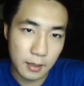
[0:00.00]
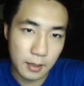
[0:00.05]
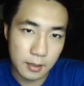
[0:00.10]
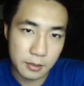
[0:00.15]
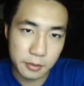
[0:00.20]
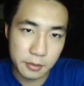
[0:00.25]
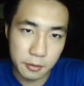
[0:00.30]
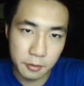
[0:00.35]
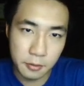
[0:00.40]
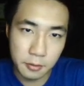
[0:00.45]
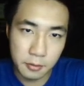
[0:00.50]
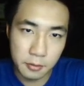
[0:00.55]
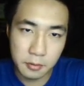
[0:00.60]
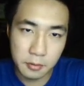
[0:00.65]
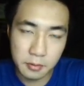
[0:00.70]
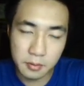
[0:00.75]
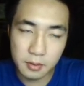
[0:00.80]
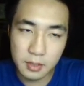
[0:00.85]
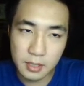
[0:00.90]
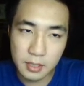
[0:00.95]
So
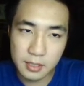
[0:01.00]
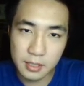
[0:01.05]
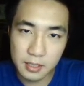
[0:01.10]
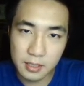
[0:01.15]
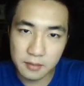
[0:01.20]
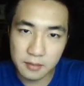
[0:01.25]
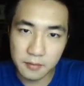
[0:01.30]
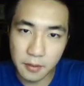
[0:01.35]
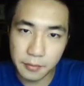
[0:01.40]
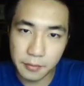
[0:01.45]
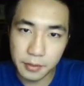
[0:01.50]
this is very